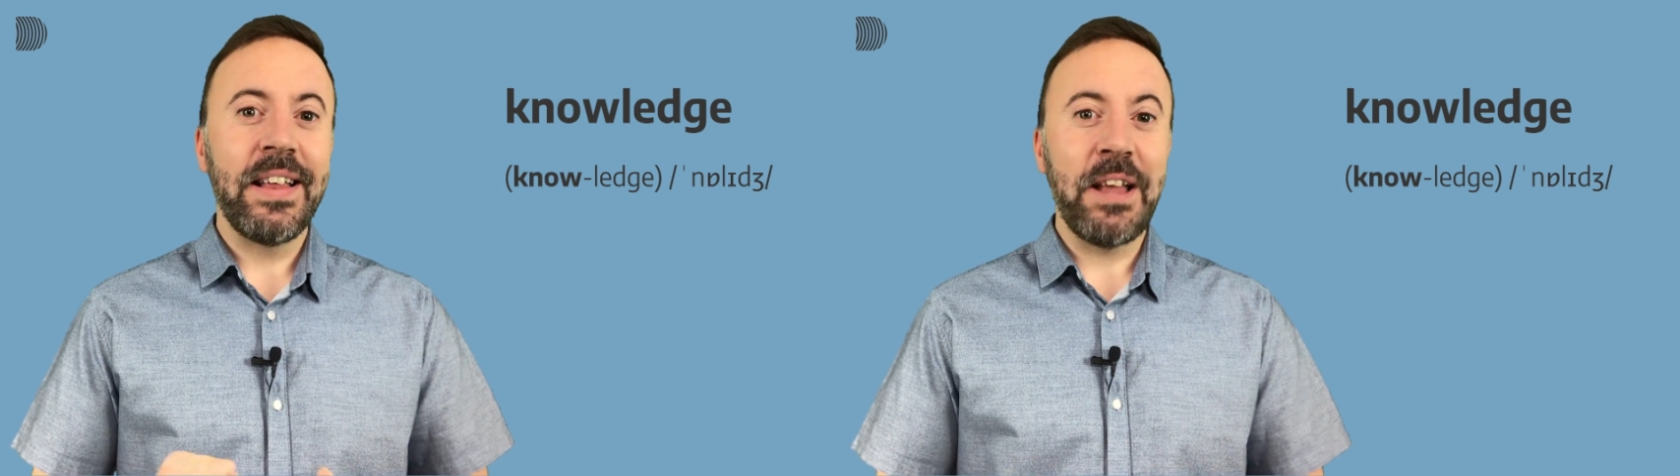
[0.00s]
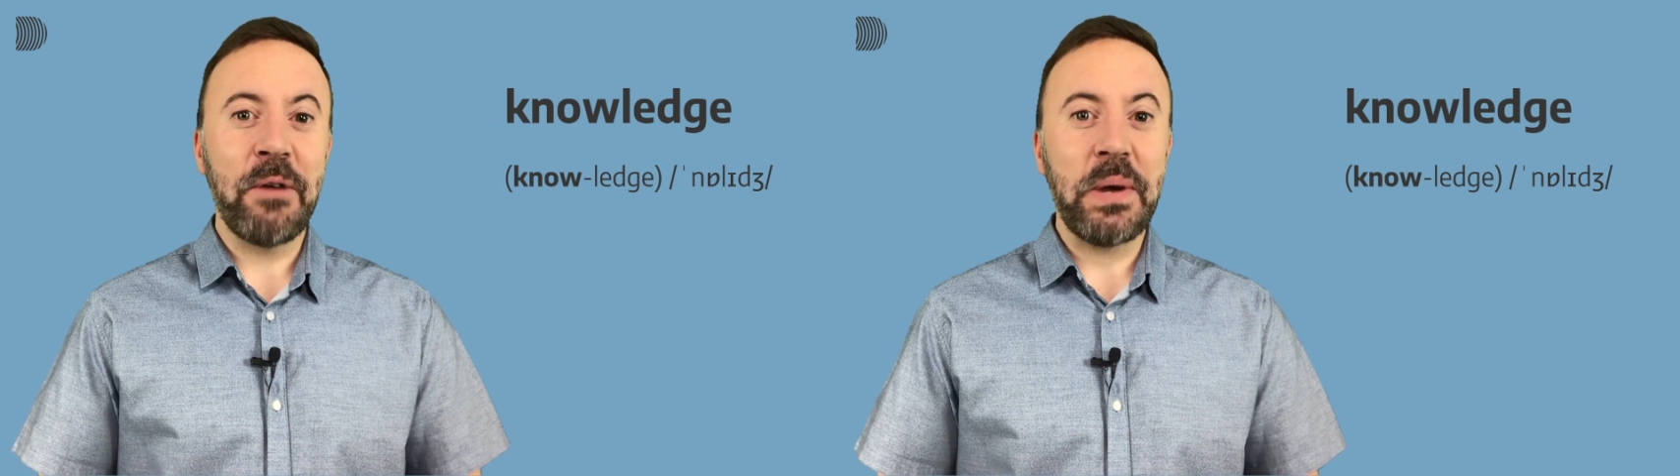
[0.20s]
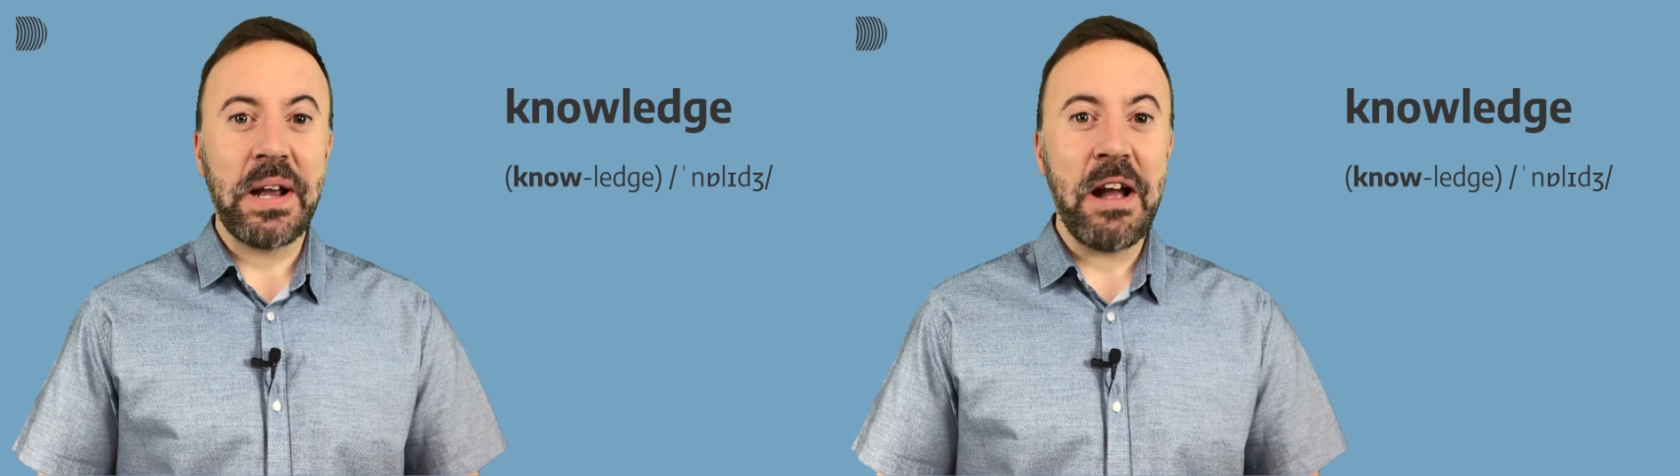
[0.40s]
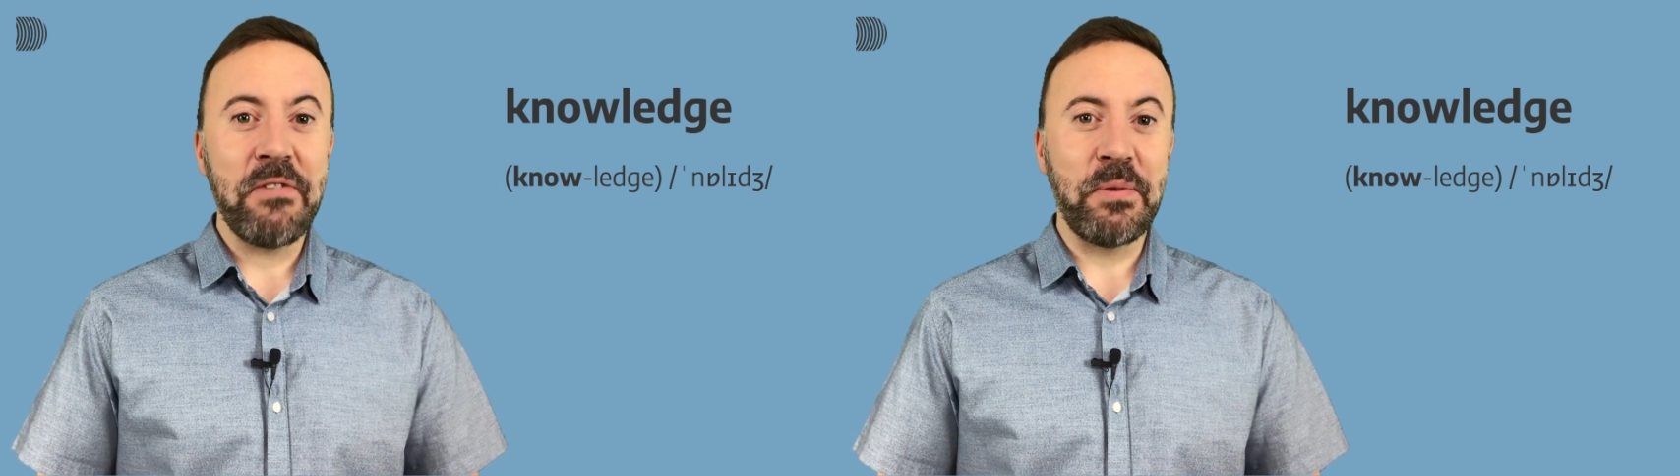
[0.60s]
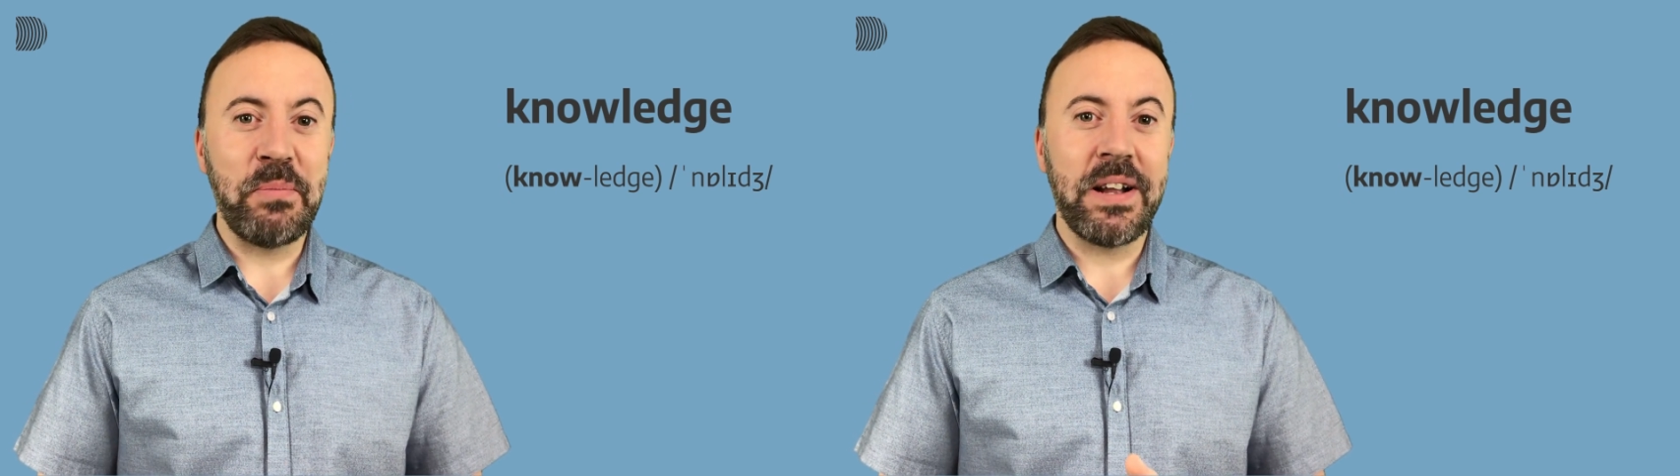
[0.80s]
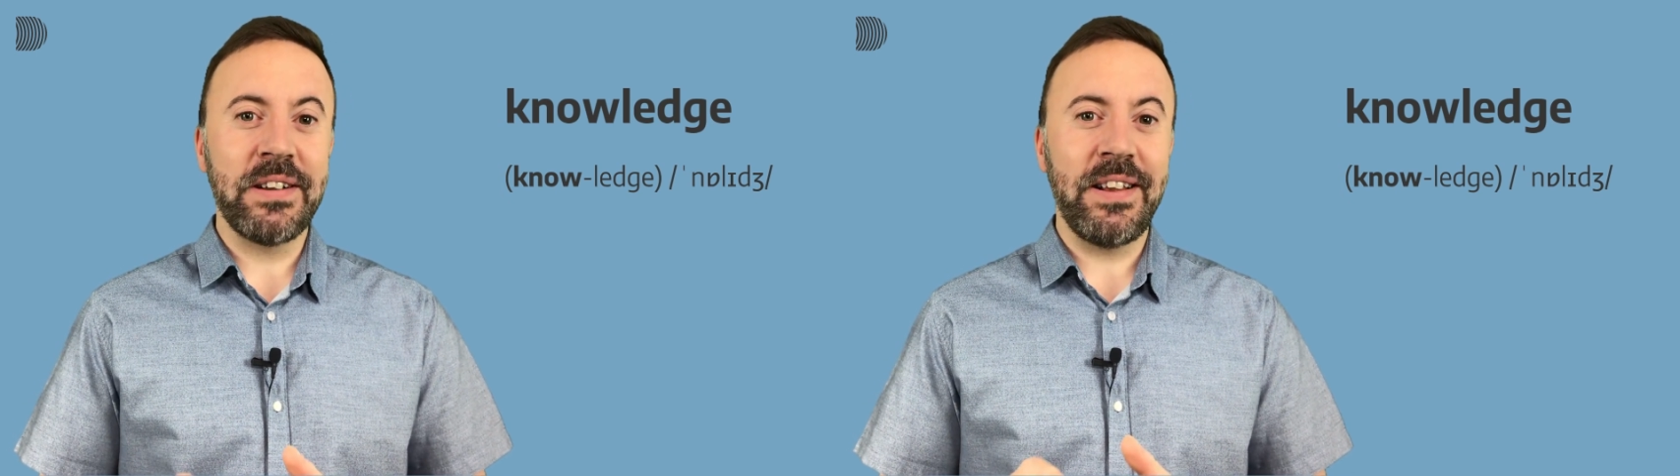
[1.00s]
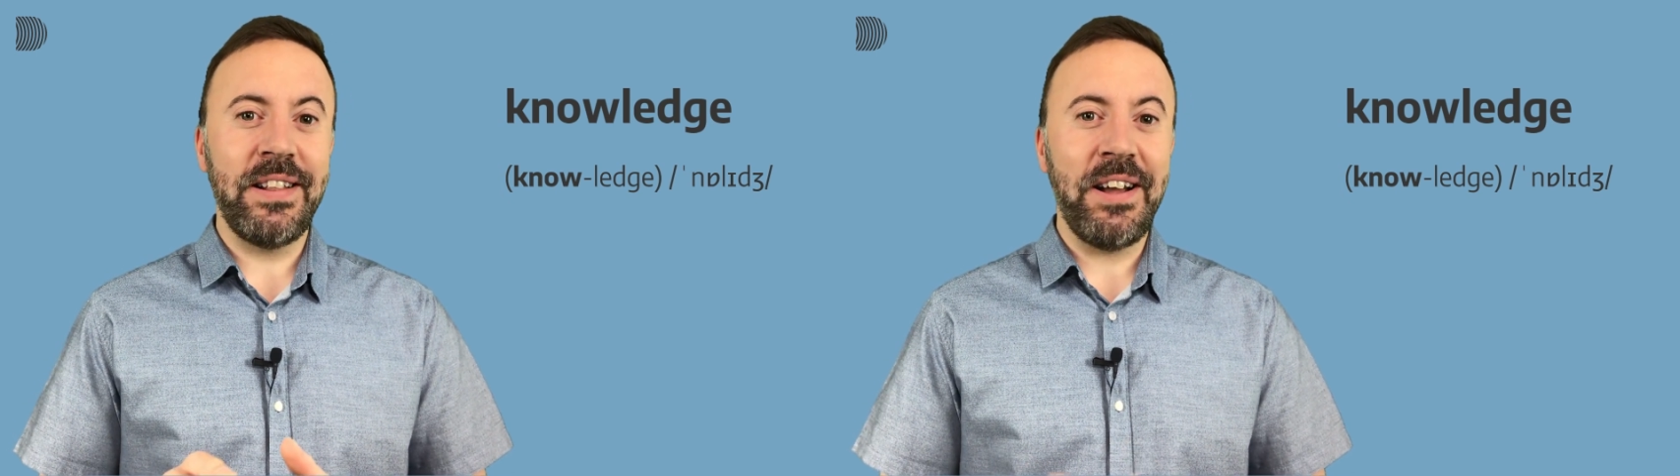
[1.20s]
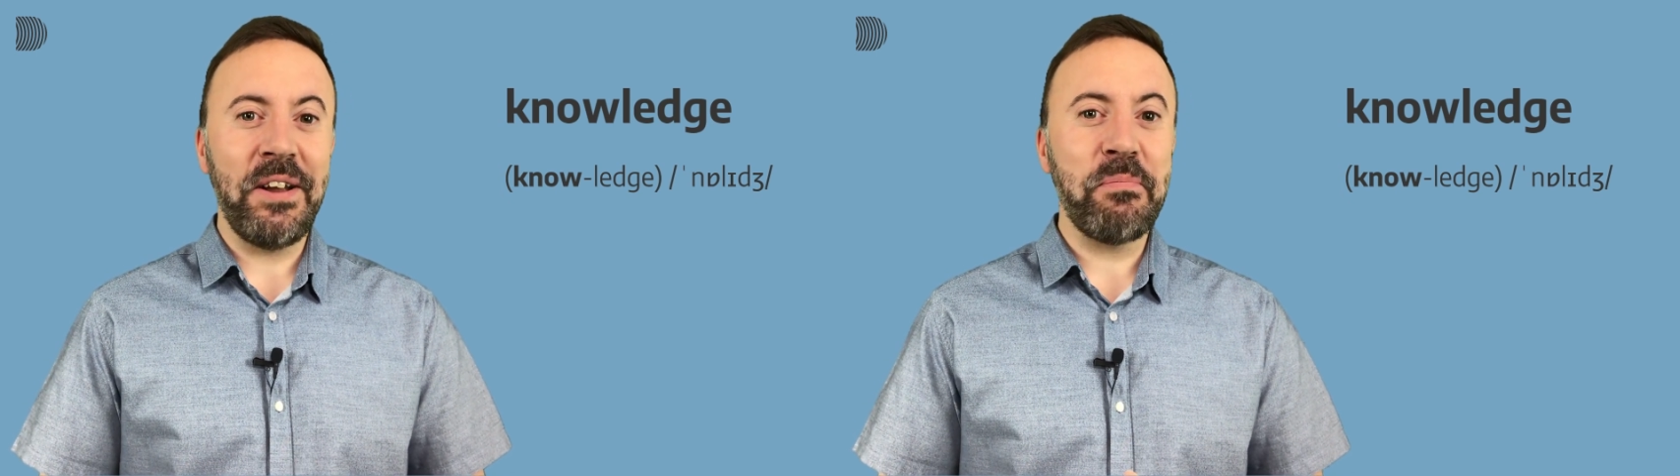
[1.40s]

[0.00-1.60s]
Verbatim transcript: Now be careful because a lot